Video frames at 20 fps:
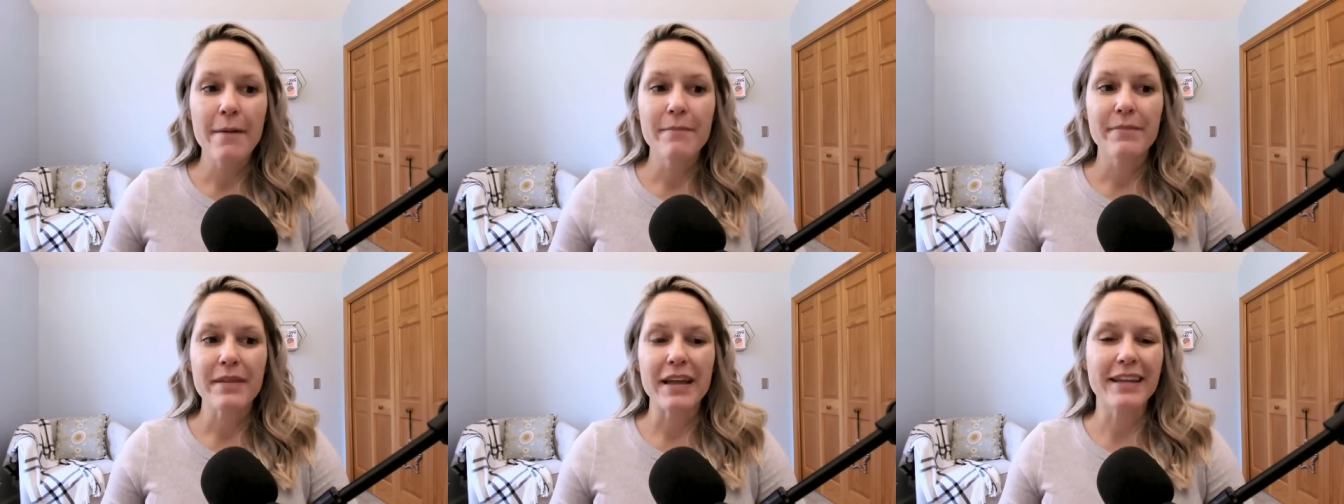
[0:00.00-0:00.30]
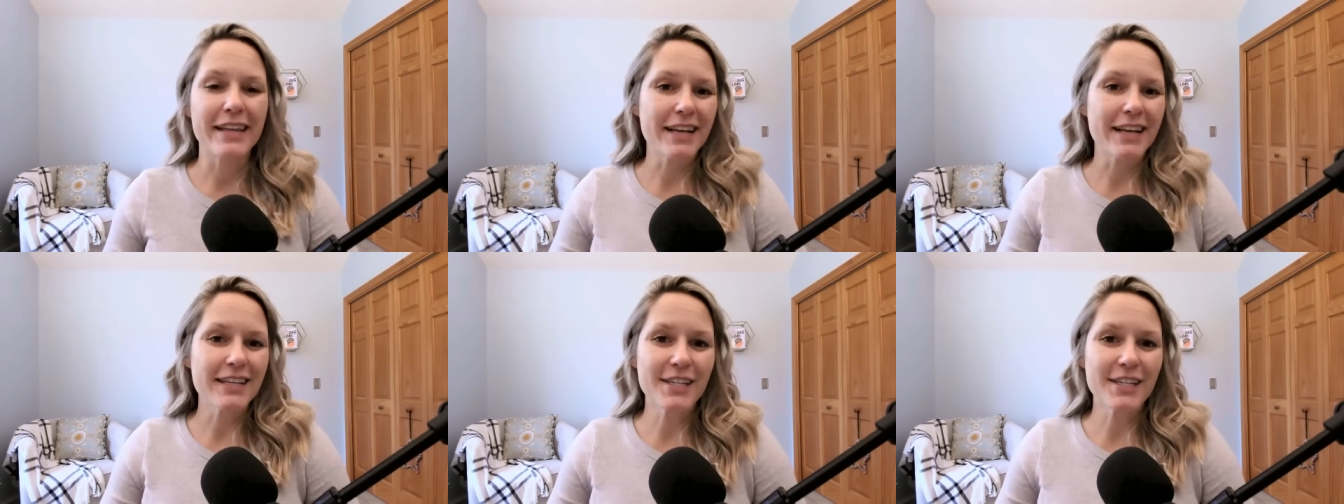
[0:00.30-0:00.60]
and
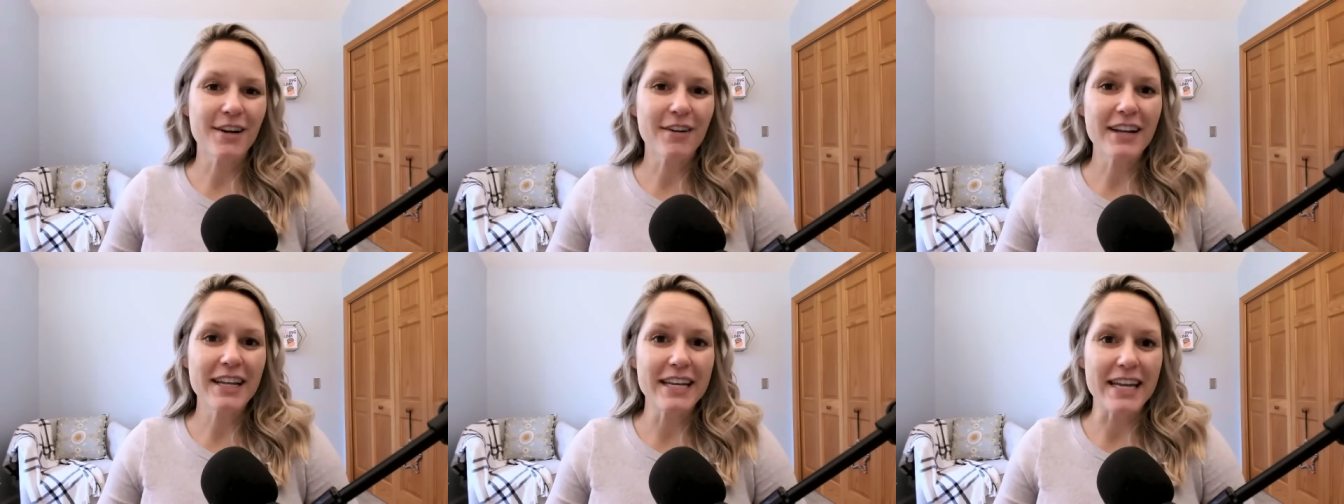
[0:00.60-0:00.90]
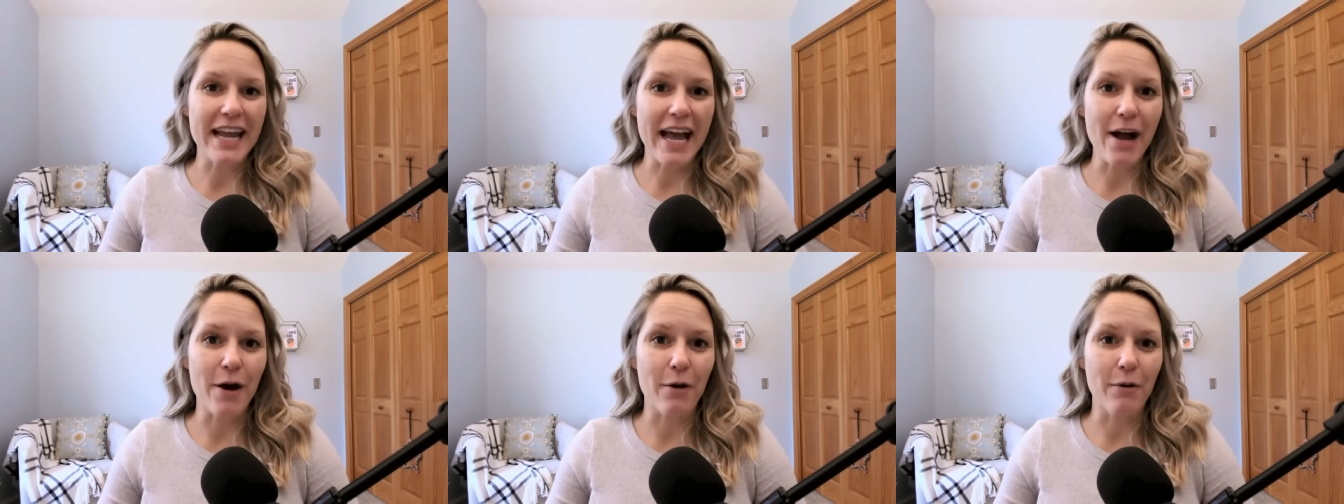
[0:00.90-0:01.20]
get started
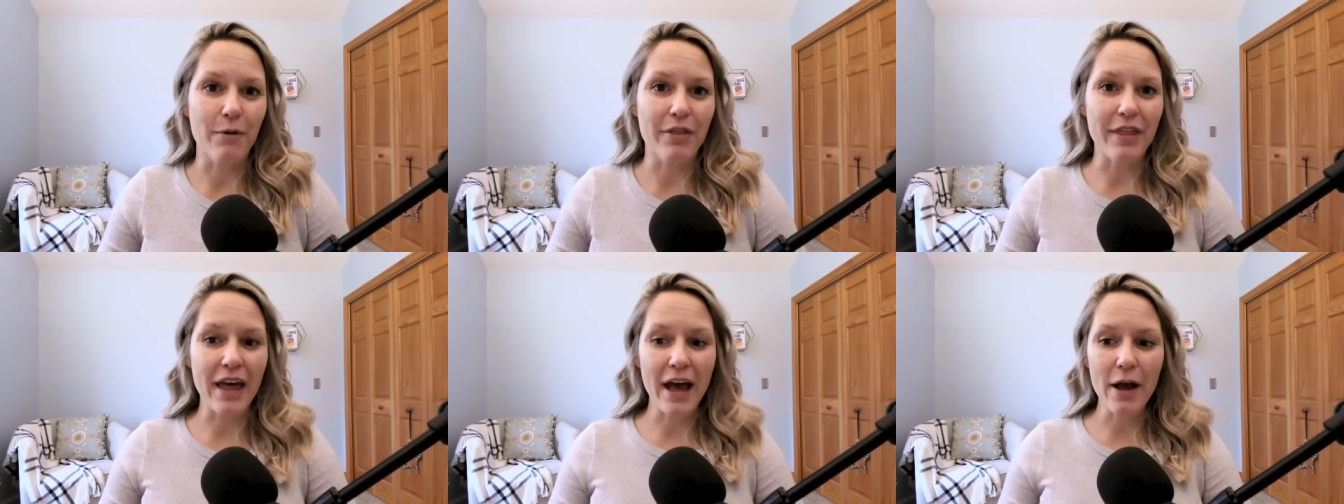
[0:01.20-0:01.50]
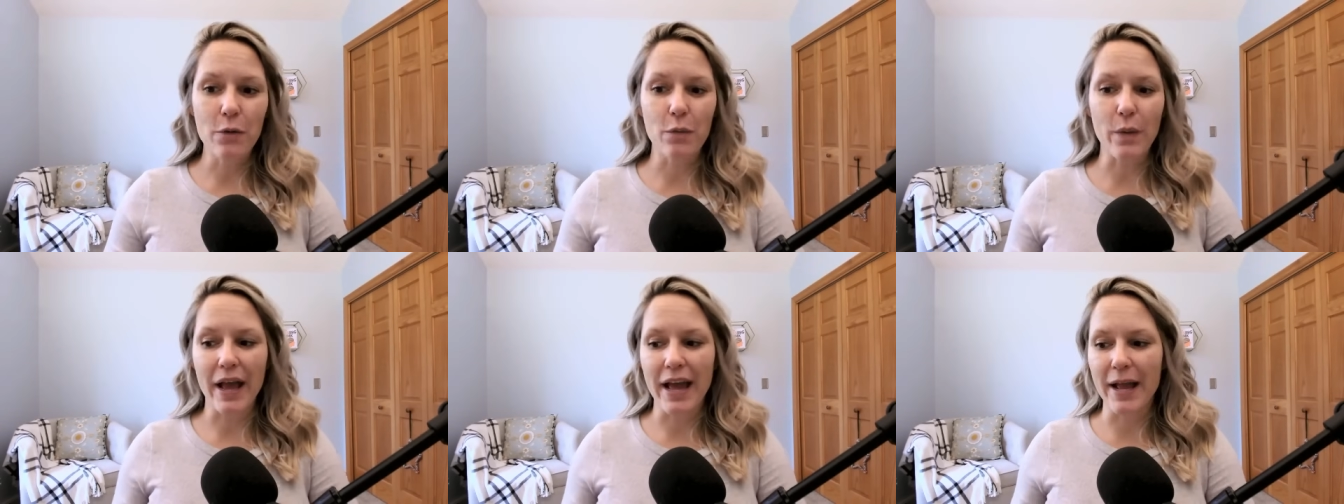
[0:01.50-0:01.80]
now. That
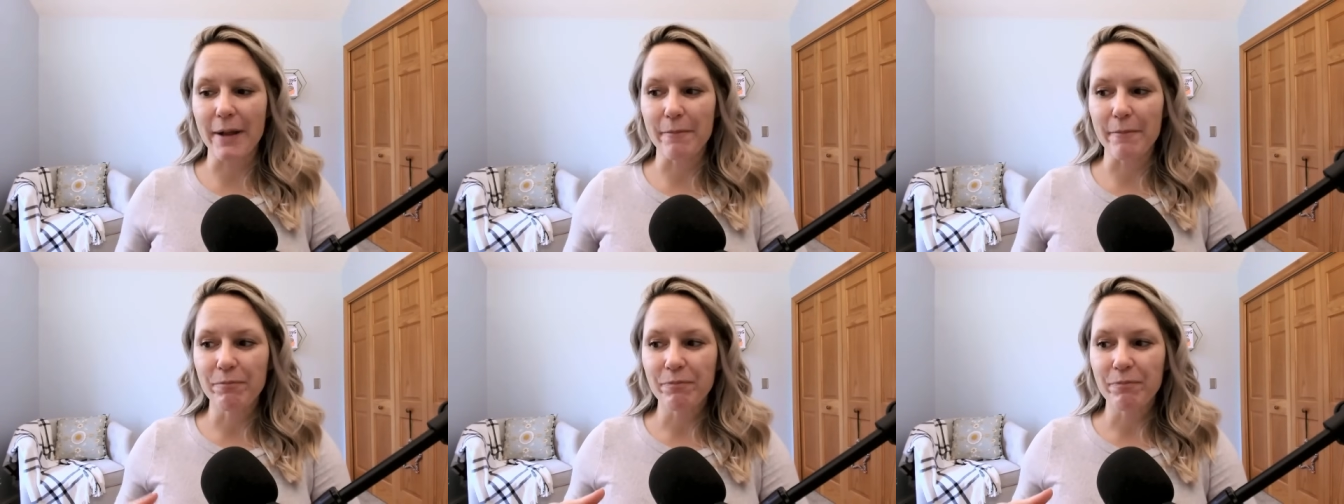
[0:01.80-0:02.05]
way,